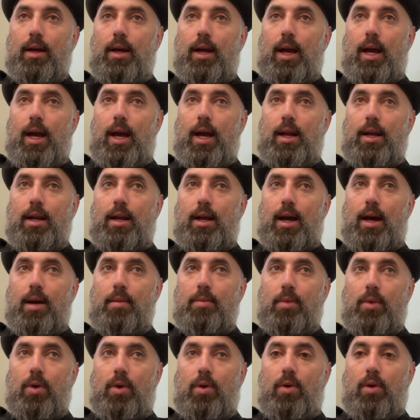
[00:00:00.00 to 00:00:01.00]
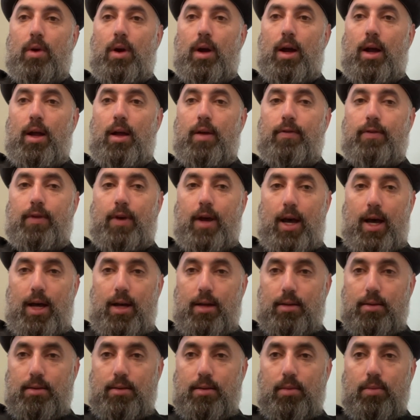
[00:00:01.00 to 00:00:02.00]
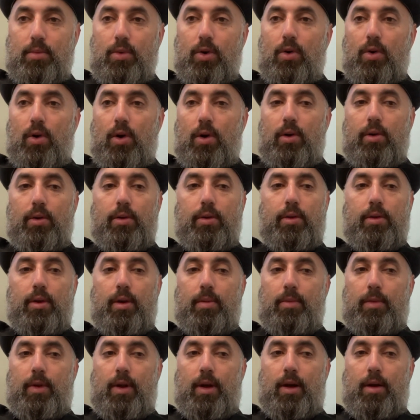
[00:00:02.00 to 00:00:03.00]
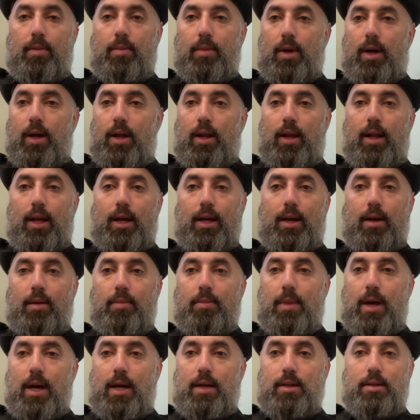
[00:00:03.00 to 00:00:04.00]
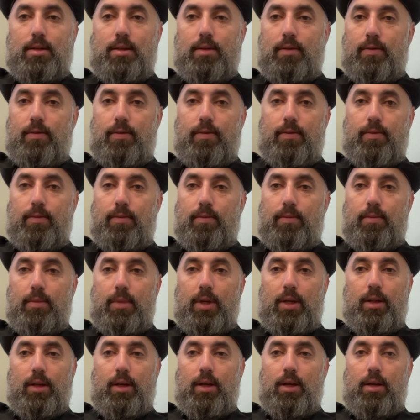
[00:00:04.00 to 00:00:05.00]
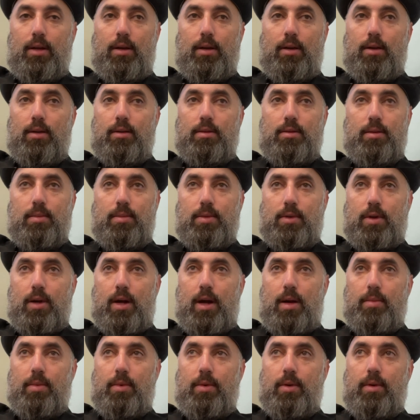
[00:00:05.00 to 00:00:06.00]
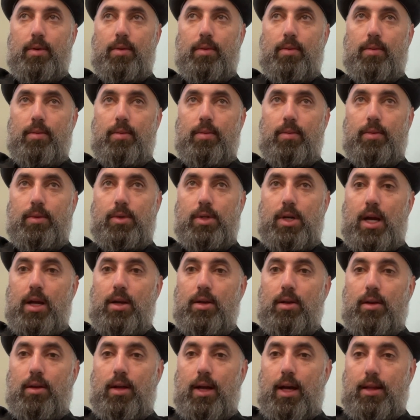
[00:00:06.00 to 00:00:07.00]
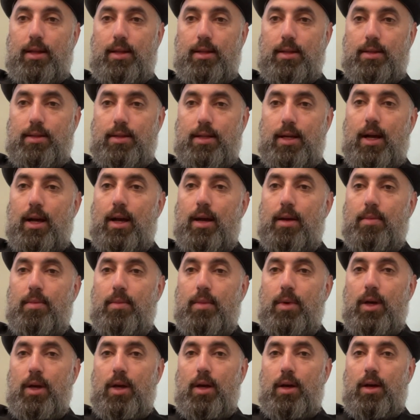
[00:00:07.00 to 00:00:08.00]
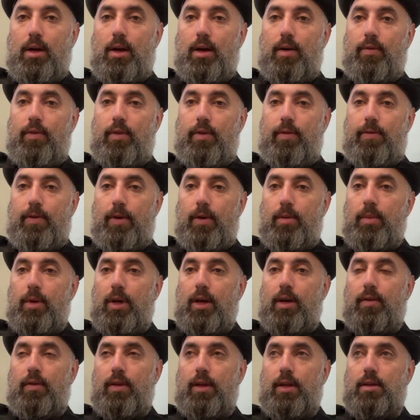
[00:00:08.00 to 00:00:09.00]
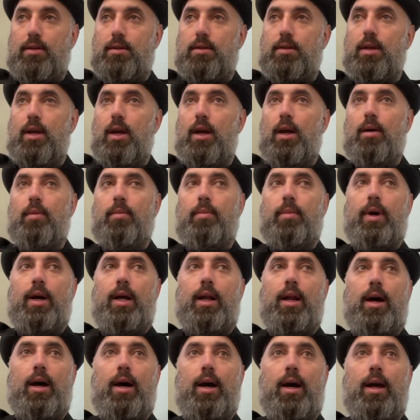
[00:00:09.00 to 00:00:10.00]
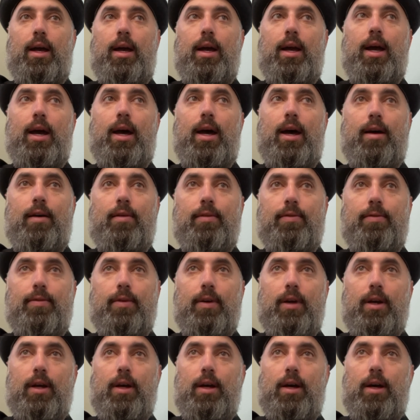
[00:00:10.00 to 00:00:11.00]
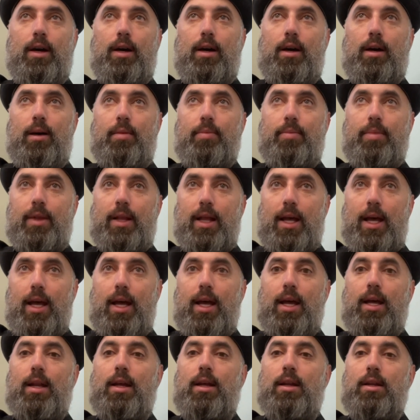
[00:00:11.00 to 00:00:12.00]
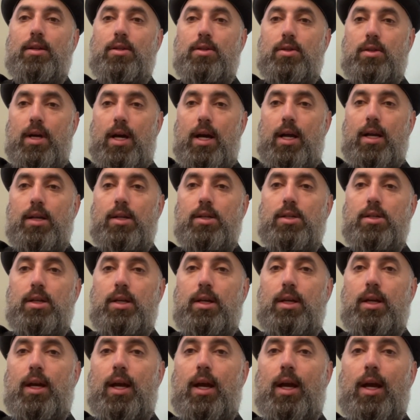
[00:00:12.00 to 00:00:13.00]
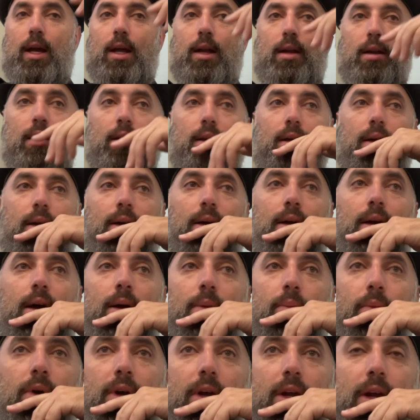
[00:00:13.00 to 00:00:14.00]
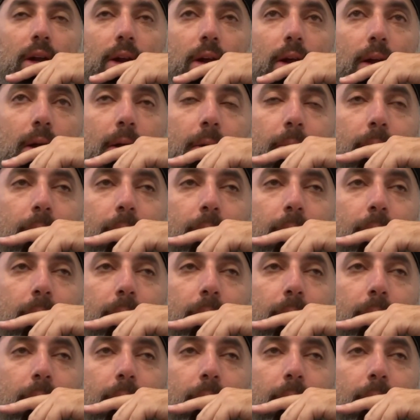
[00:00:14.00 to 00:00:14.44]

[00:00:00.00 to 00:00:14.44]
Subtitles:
And I've got some growth. I'm not like a massive million subscriber channel at this time of the filming of this, but I have a plan and a strategy, and I'm working on it.